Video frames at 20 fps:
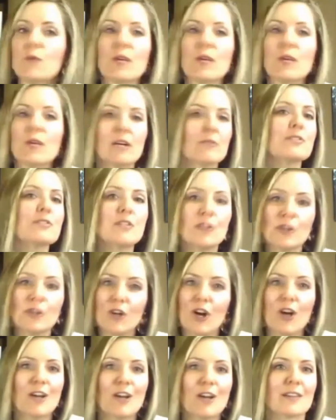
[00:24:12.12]
Whatever's in
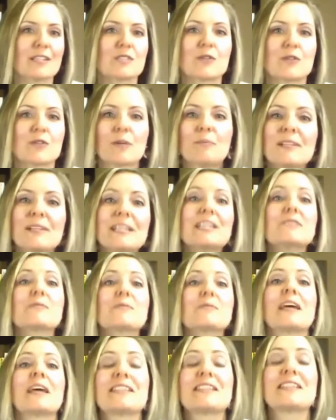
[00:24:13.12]
your heart that's going,
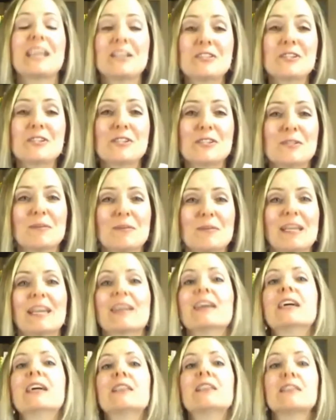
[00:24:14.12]
please pay attention to
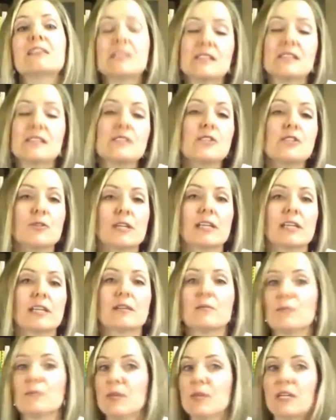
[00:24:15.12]
me, listen to
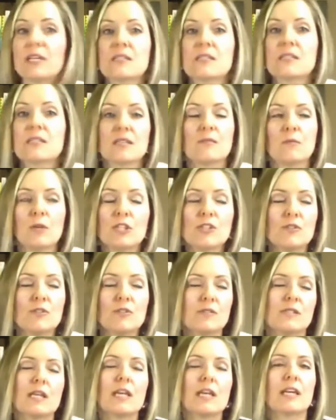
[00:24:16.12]
it. Because
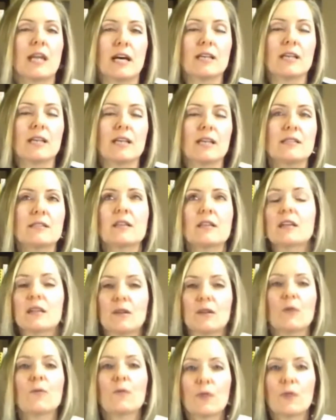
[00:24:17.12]
once you say yes,
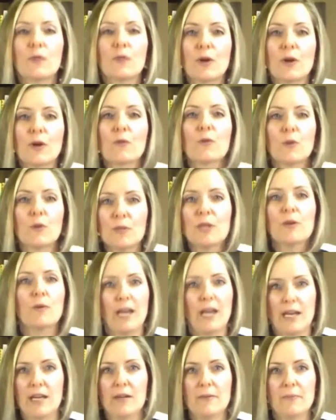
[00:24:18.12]
there will be a
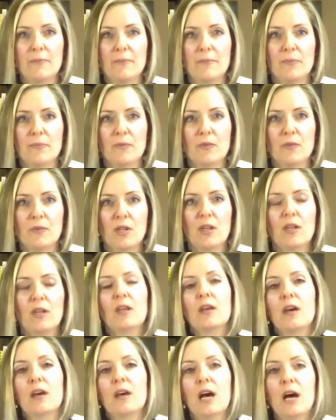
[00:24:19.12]
way.
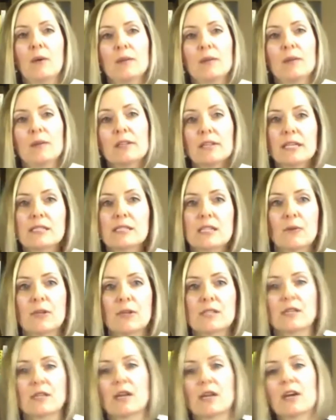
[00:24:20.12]
And the last thing I
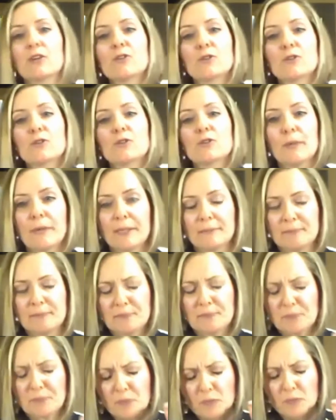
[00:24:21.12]
want to say on
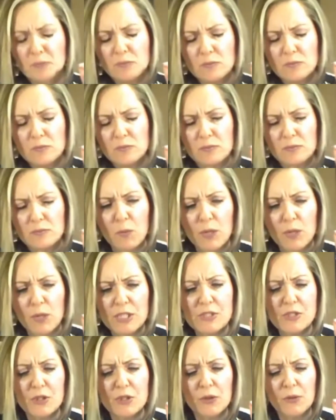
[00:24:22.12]
dreaming,
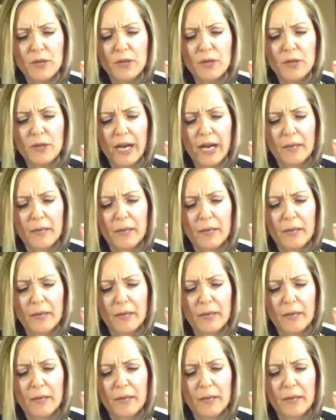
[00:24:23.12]
once you